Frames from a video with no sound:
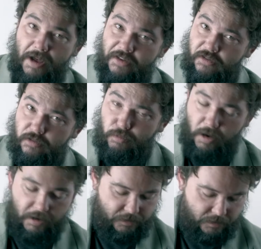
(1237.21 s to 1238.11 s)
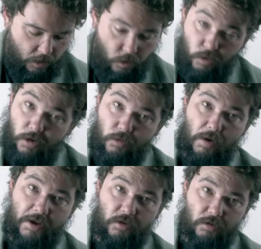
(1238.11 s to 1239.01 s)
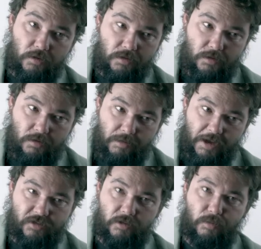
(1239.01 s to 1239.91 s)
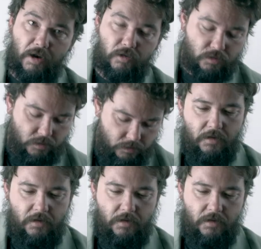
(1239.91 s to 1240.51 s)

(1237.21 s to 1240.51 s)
Master of Pranks, or Rankle, Master of Prankles.